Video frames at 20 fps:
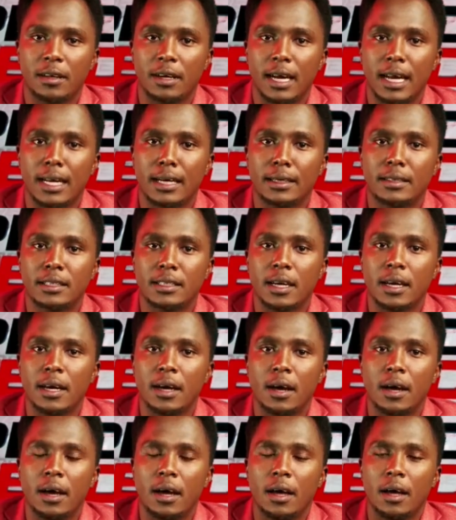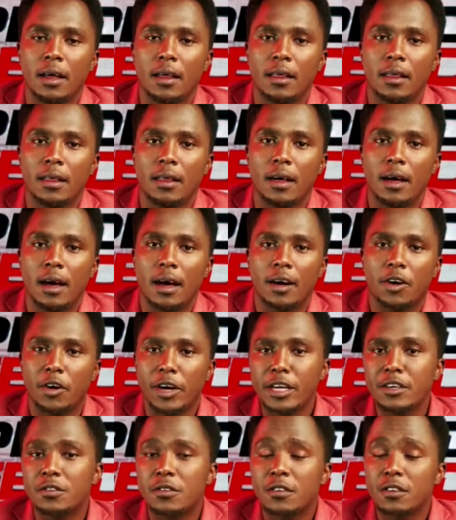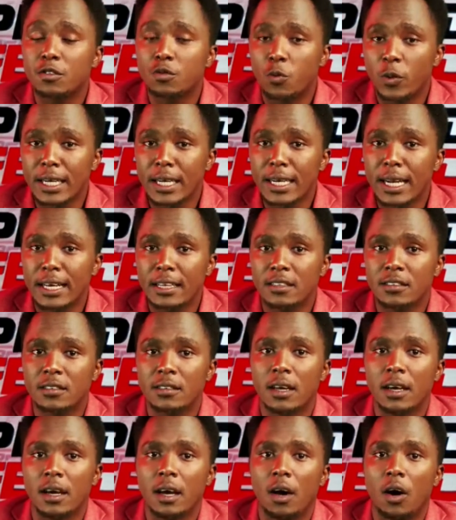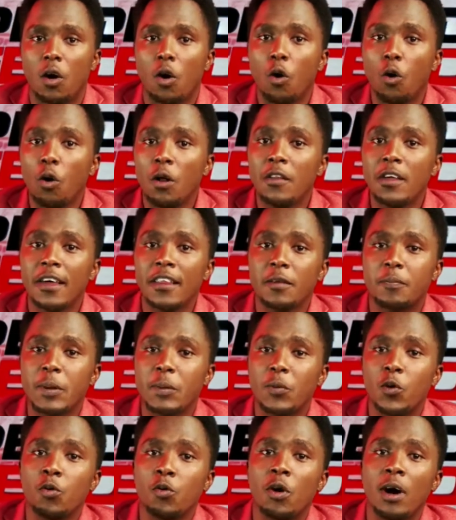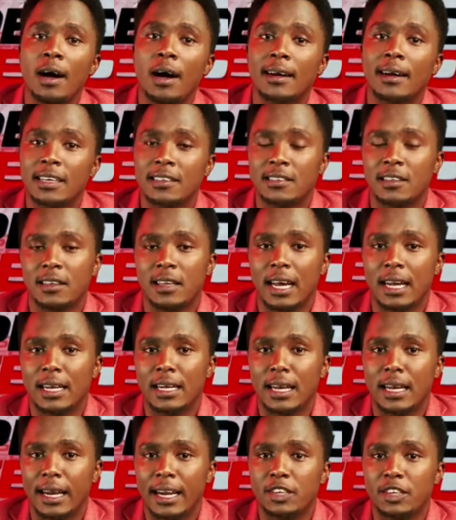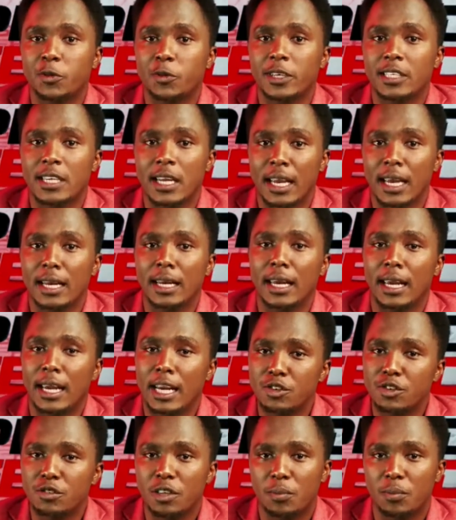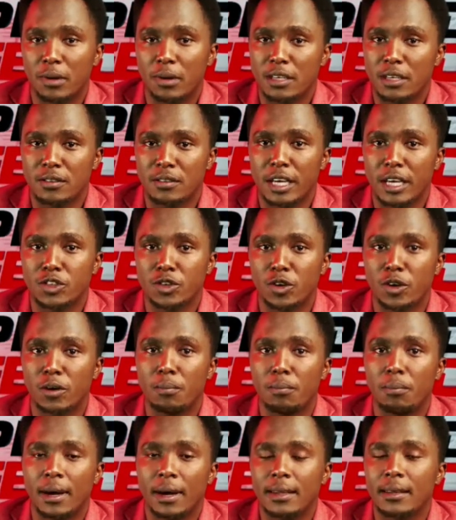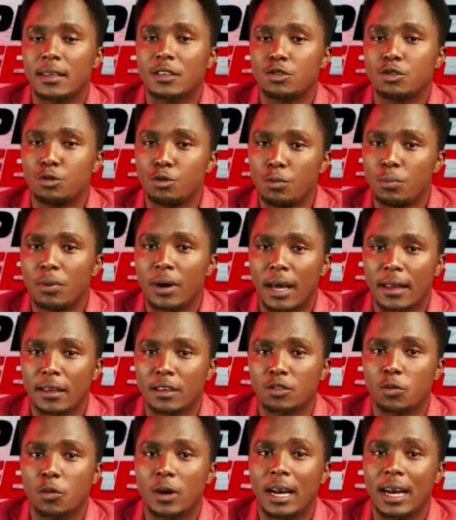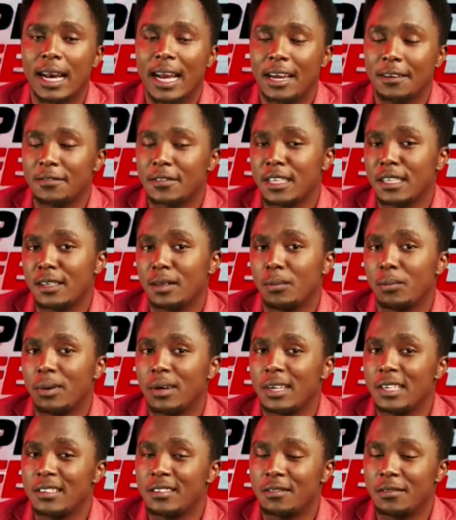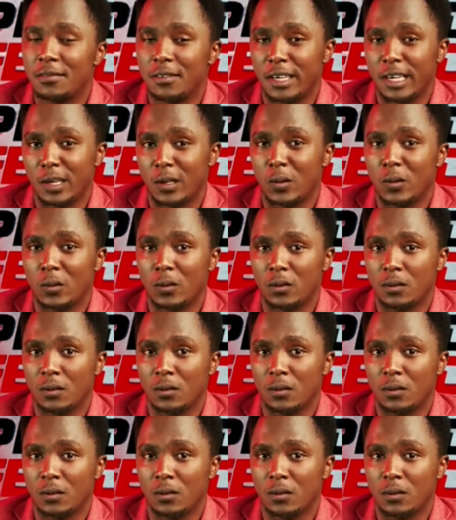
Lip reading: And according to this witness, all the other people who were arrested that night were taken into the police station, but the two brothers were left in the police vehicle.